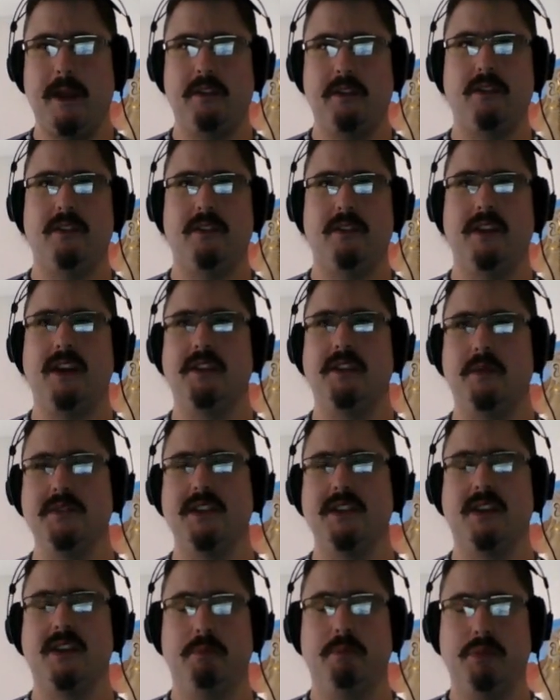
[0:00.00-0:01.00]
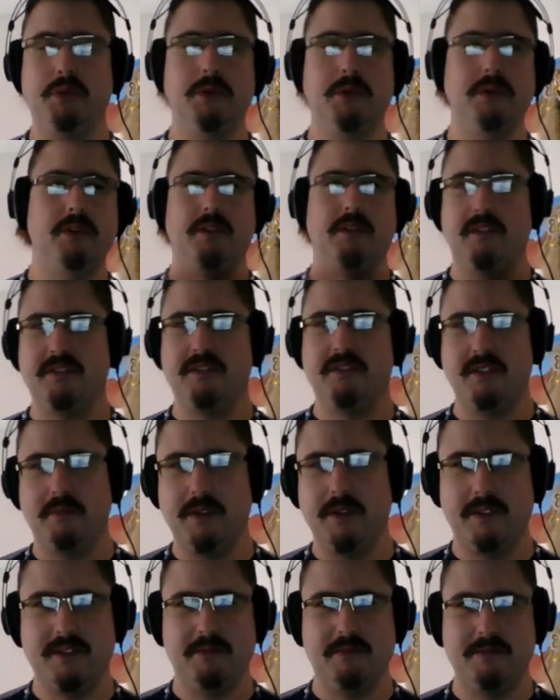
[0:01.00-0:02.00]
And it turned out there was like a poodle or
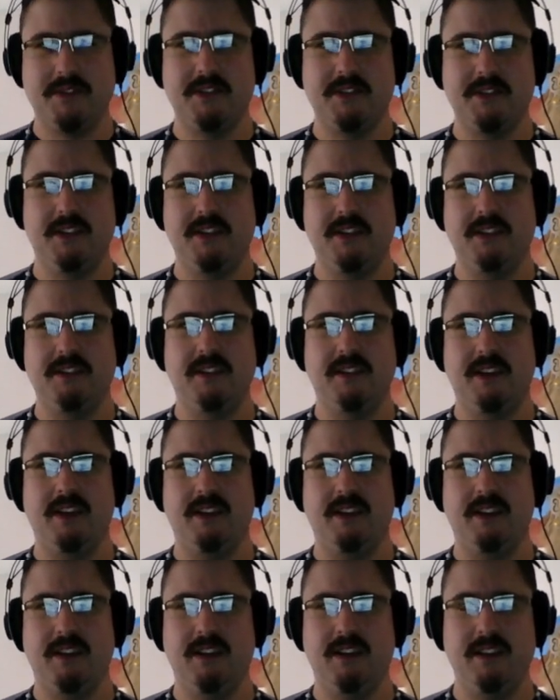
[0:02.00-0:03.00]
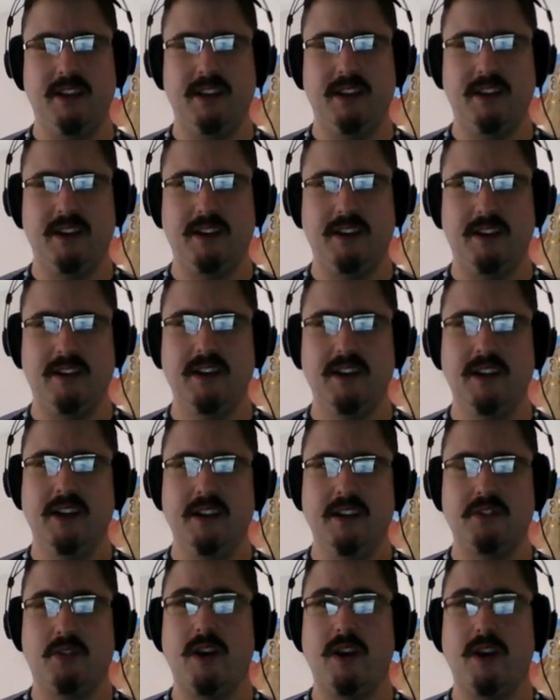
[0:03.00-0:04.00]
something sitting in the
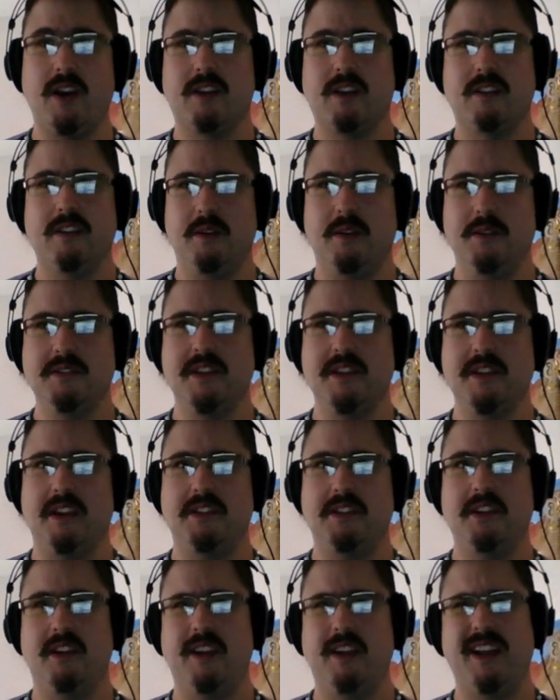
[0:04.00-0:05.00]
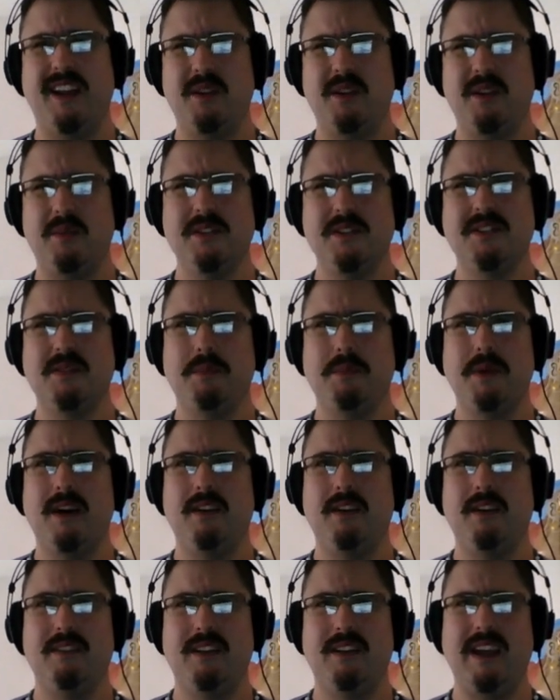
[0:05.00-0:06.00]
truck that was out there, and it was
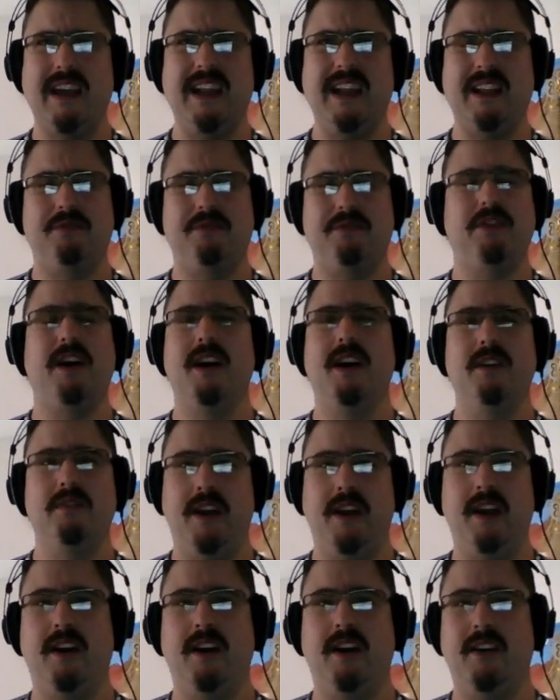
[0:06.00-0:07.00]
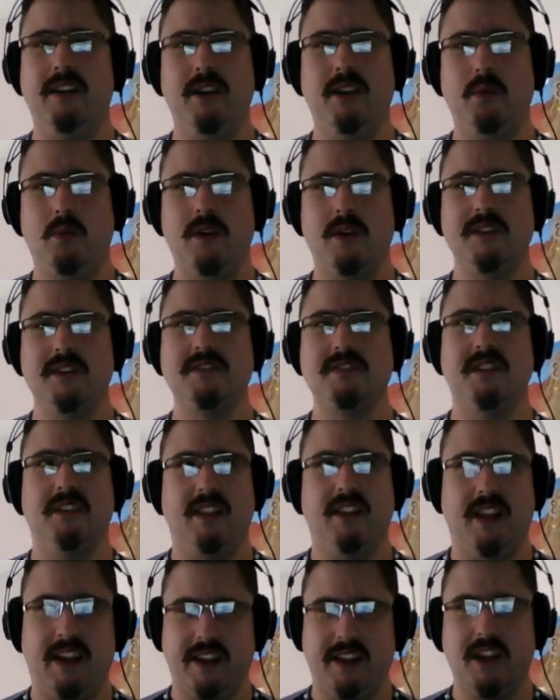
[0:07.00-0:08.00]
about 85 out. It
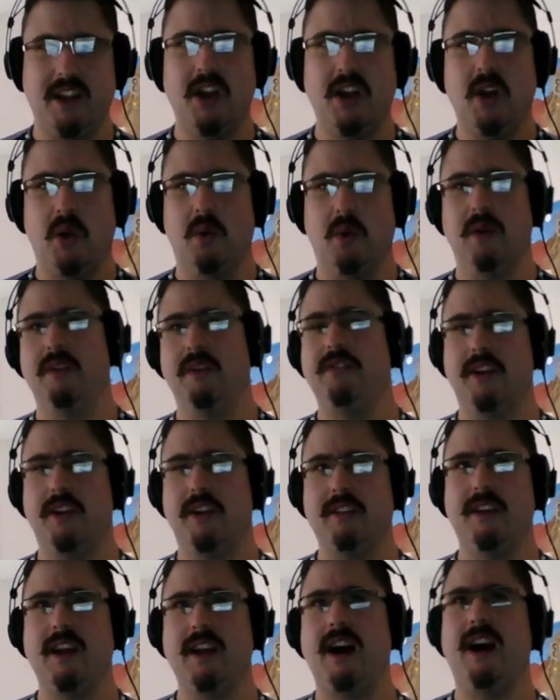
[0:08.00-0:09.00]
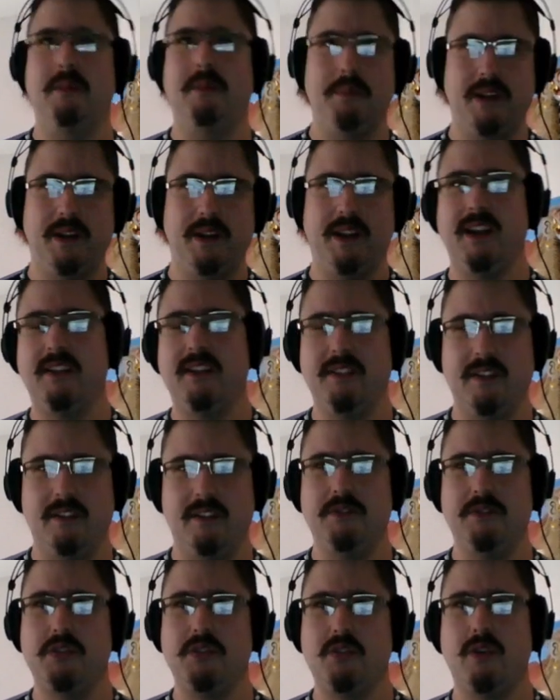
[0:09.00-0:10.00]
wasn't like horrifically hot, but in
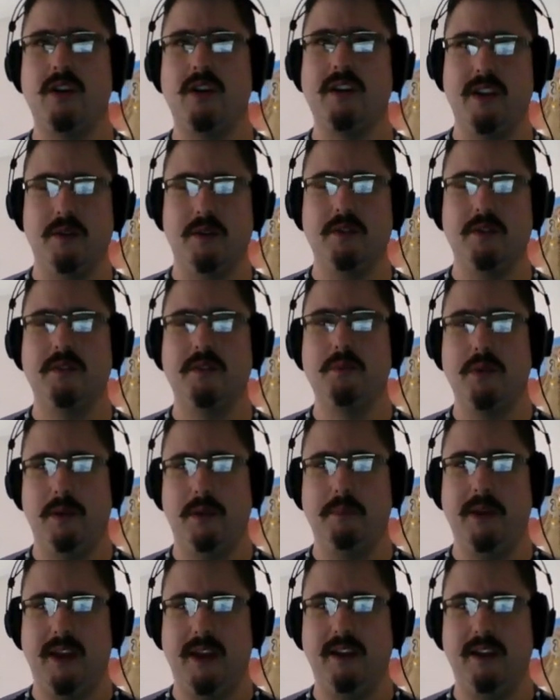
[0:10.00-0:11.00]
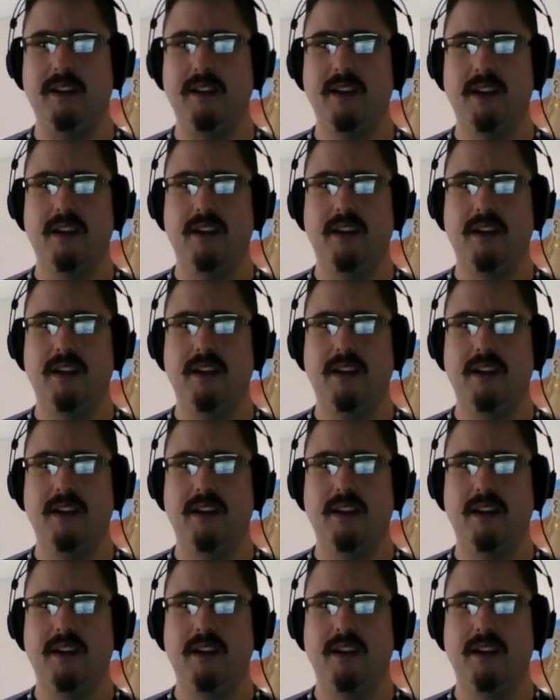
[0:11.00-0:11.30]
the truck it was pretty bad.